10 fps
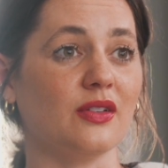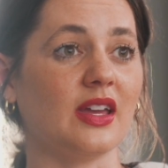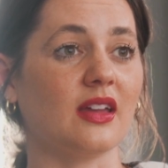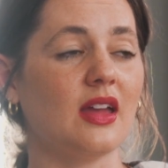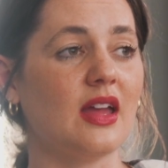
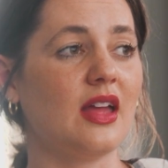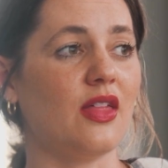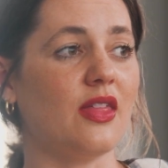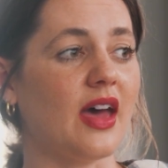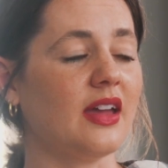Like
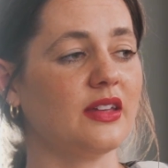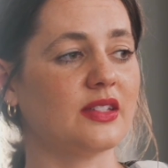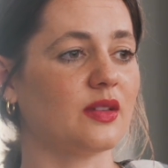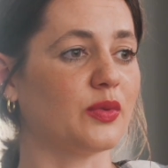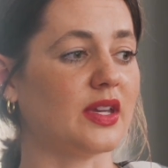that
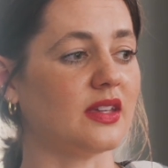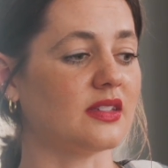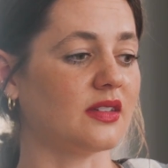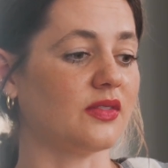is a place of